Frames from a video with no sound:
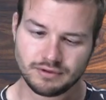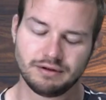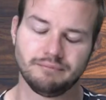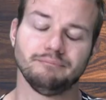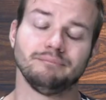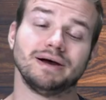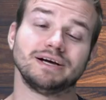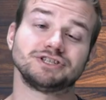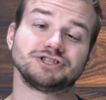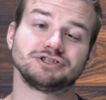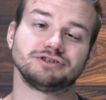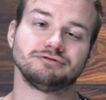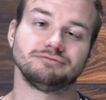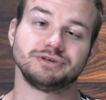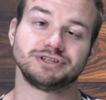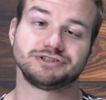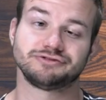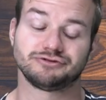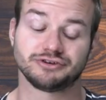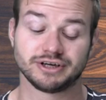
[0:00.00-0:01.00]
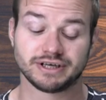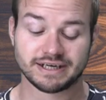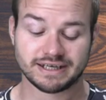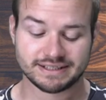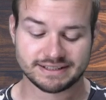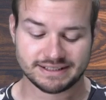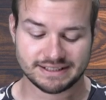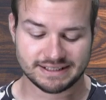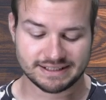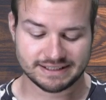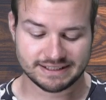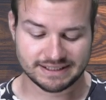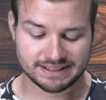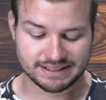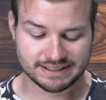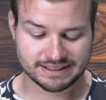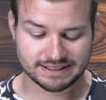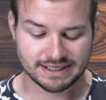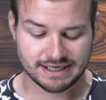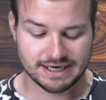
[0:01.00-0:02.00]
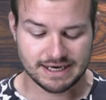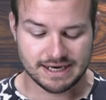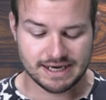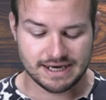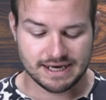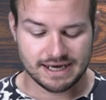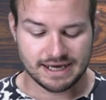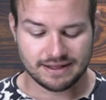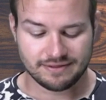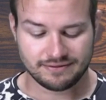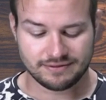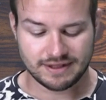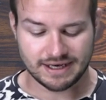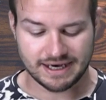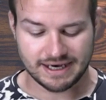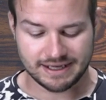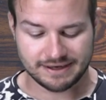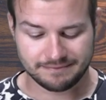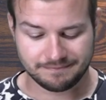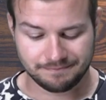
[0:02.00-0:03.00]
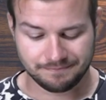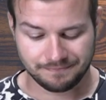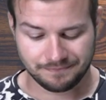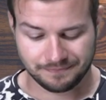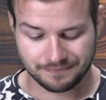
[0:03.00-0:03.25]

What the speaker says: measure which frequency this is, and then